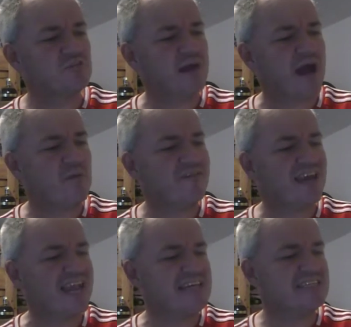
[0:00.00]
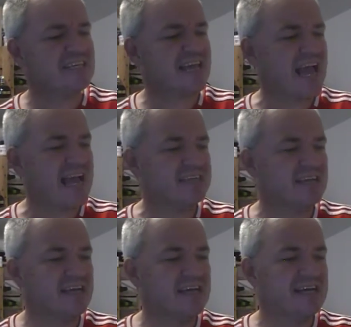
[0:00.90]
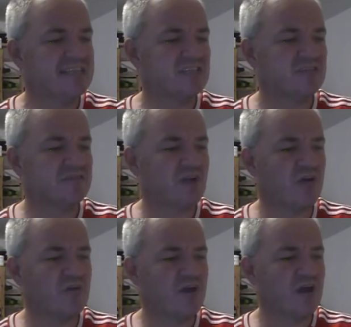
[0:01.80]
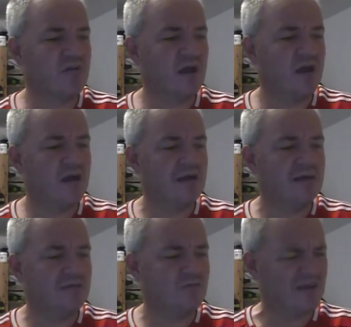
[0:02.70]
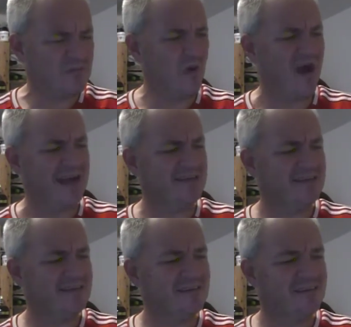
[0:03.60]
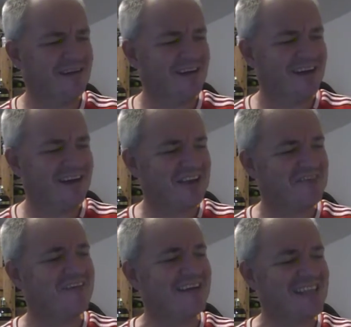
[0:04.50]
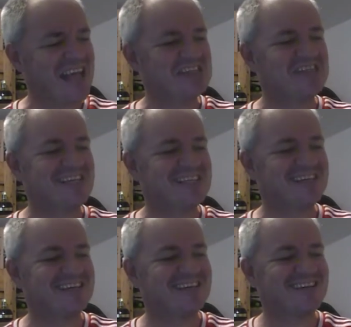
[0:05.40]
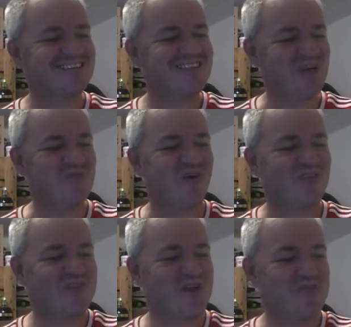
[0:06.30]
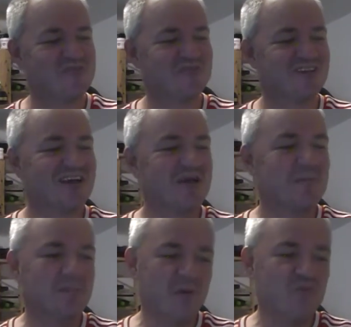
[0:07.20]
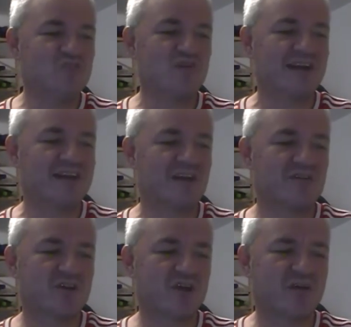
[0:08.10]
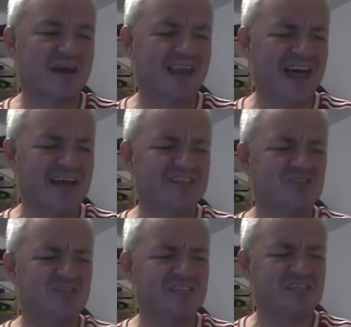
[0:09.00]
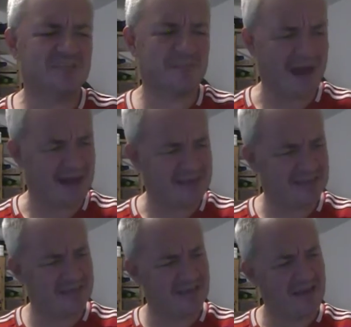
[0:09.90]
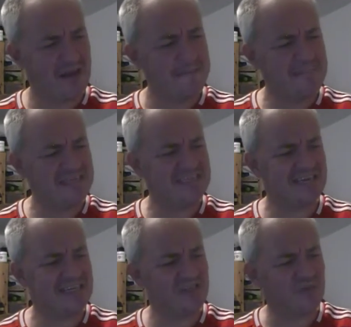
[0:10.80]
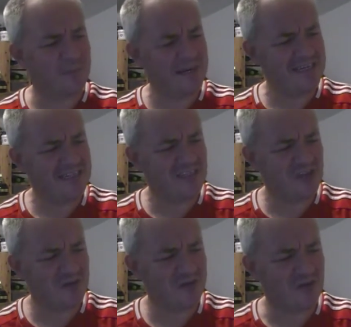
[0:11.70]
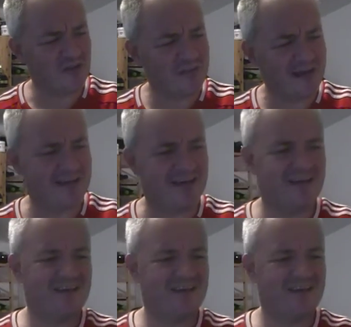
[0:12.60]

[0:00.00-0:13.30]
brown with a lacing head, hints of cocoa, red wine, and a faint acetic note on the nose. More dry cocoa, a light dusty spice, biscuit and some peachy toffee on the palate.